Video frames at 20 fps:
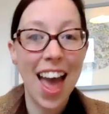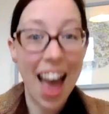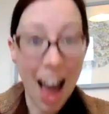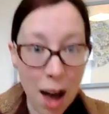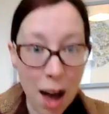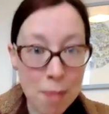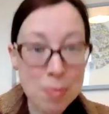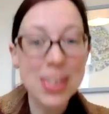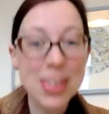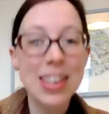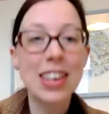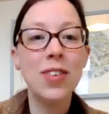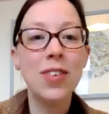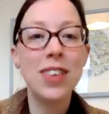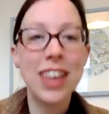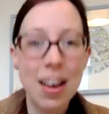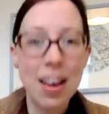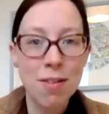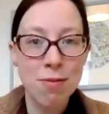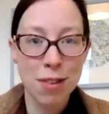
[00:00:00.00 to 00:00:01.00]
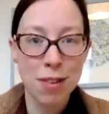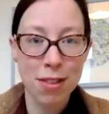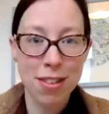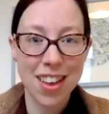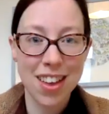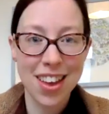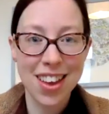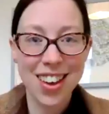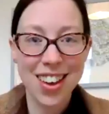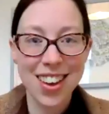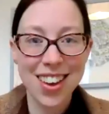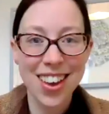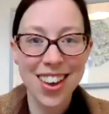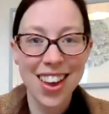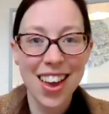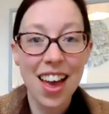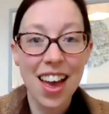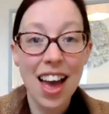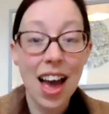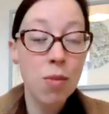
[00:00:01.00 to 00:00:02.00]
absolutely everything,
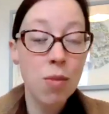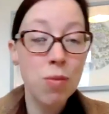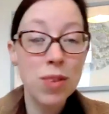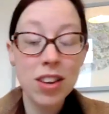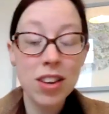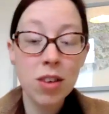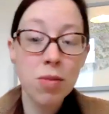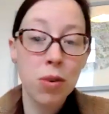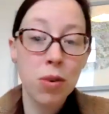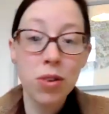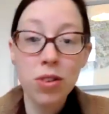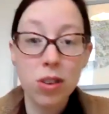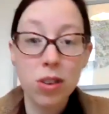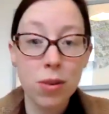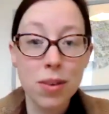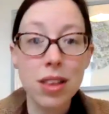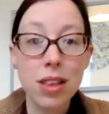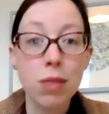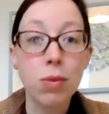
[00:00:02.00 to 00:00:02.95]
and we don't want to either.